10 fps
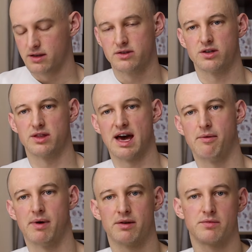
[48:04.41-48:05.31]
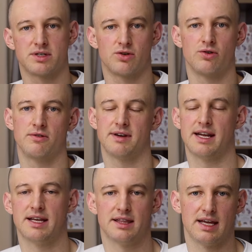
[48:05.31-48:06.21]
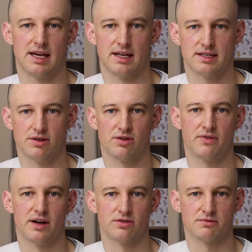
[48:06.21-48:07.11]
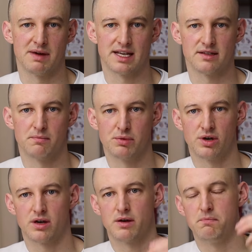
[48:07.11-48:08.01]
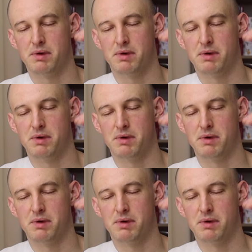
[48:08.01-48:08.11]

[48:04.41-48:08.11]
So that one was already in the Zero to Finals medicine book,